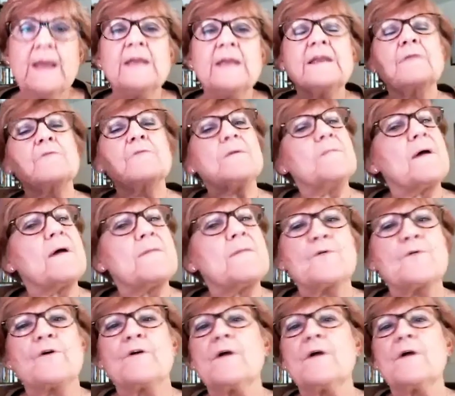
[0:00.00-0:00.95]
Now
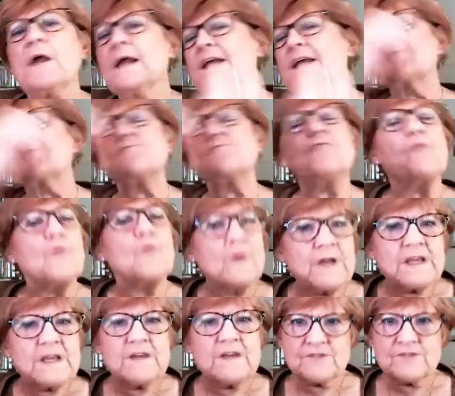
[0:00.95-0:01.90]
remember, it's
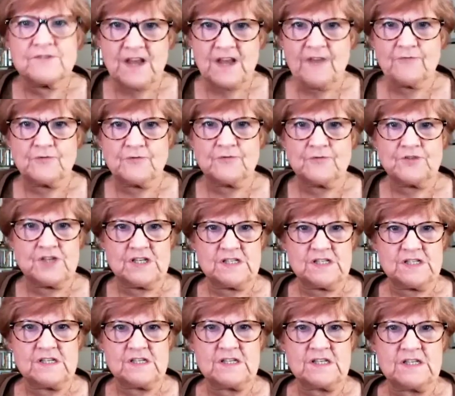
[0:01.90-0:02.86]
40 years after
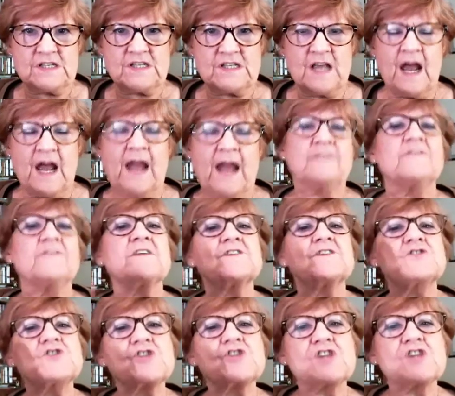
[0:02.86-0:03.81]
Jesus has died. The
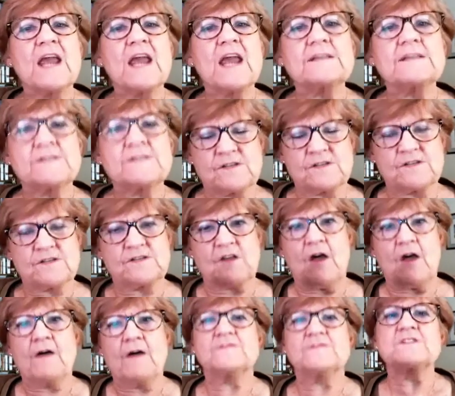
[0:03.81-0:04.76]
chances
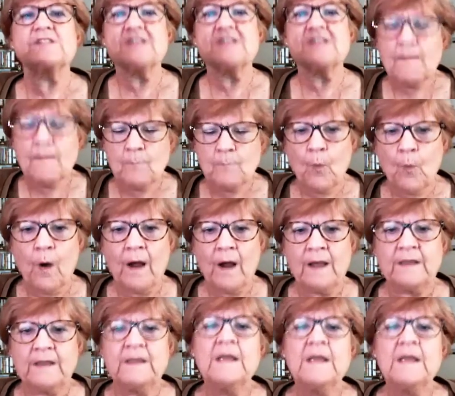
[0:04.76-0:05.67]
of someone